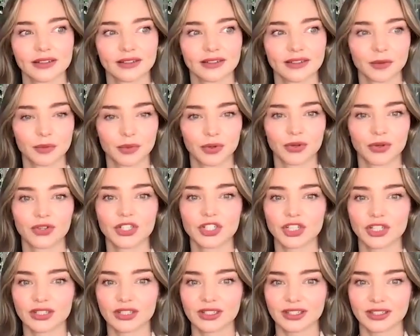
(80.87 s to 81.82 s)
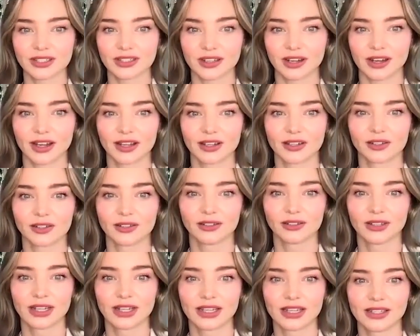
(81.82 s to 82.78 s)
the Parisian style
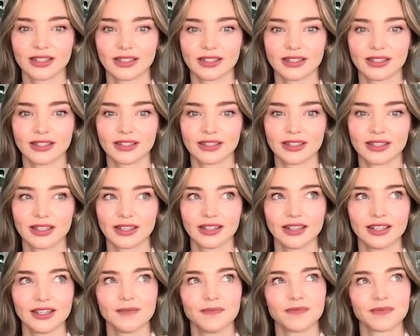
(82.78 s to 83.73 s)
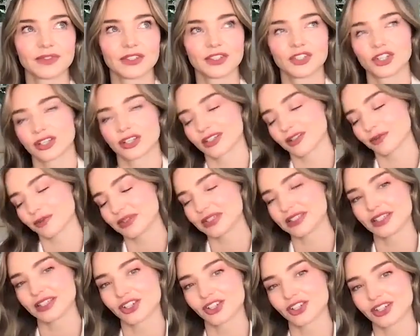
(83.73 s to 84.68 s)
is the
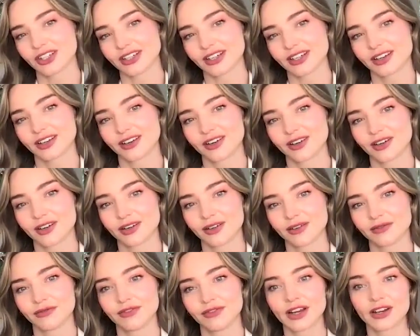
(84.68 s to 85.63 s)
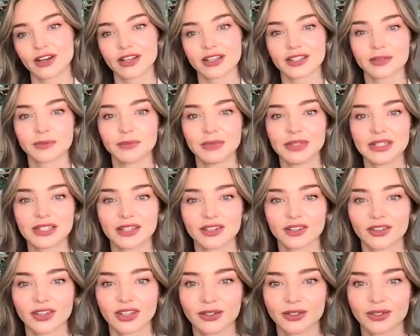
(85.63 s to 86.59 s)
juxtaposition of various
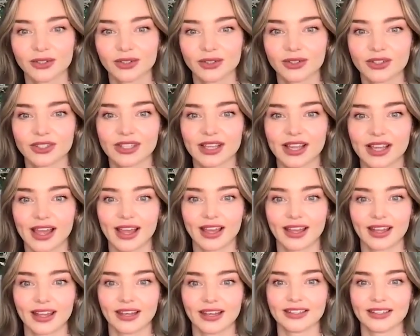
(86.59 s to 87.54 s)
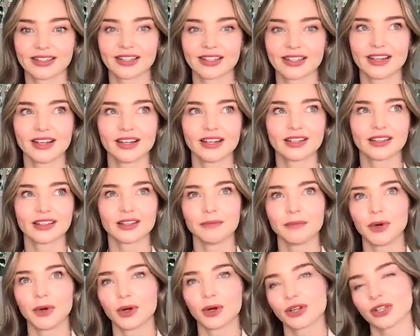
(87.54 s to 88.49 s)
materials and the
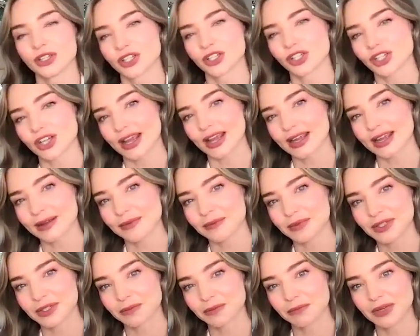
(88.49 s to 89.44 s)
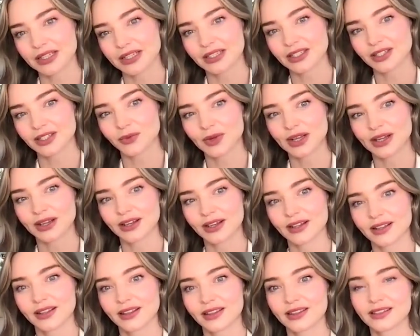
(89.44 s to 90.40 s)
modern shapes mixed
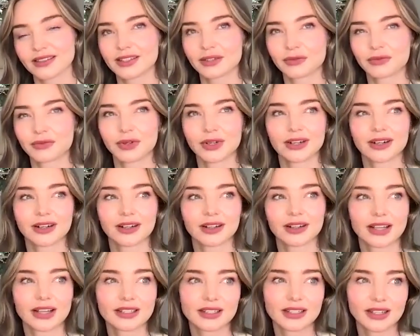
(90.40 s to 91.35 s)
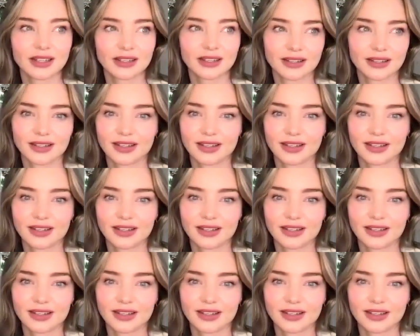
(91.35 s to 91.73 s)
with different classic